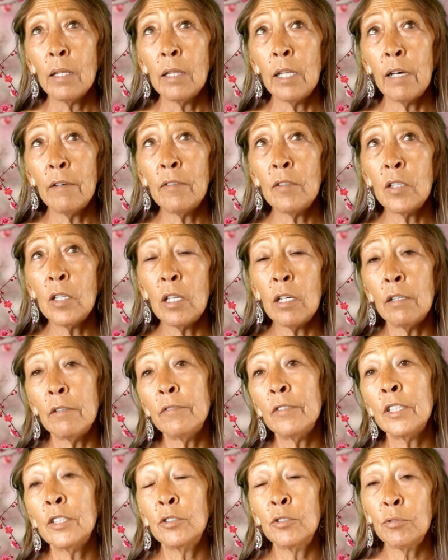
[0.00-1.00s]
level
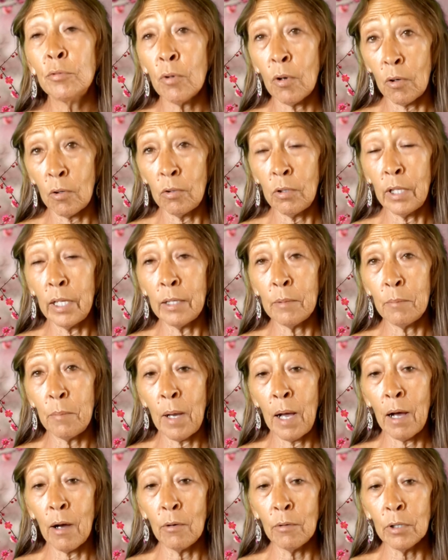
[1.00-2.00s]
of control and
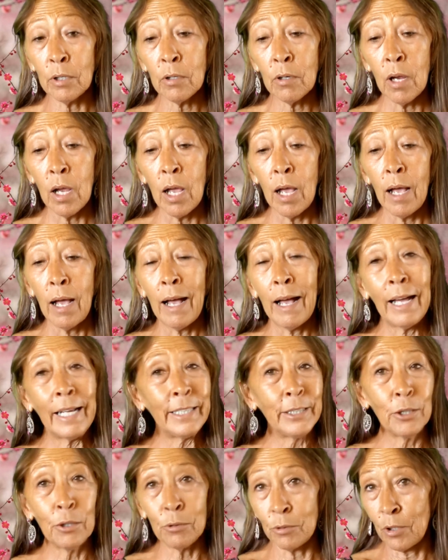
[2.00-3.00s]
power, I
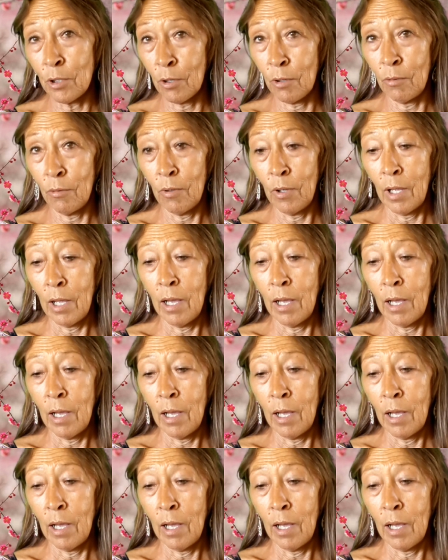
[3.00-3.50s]
don't know.